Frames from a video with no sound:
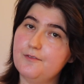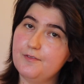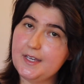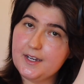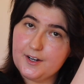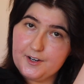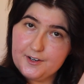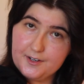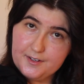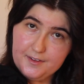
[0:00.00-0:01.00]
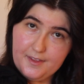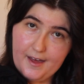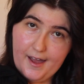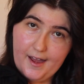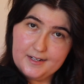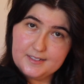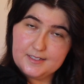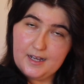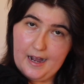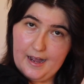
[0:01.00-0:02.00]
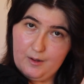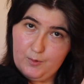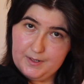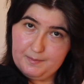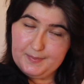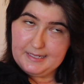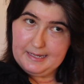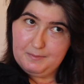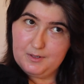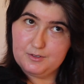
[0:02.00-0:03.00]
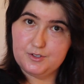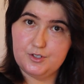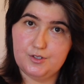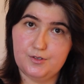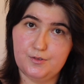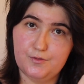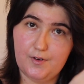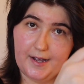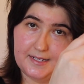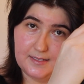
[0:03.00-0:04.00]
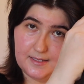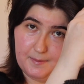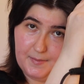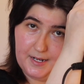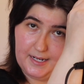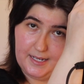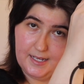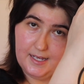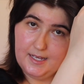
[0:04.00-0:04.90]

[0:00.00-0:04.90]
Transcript: fear that I wouldn't be able to find somebody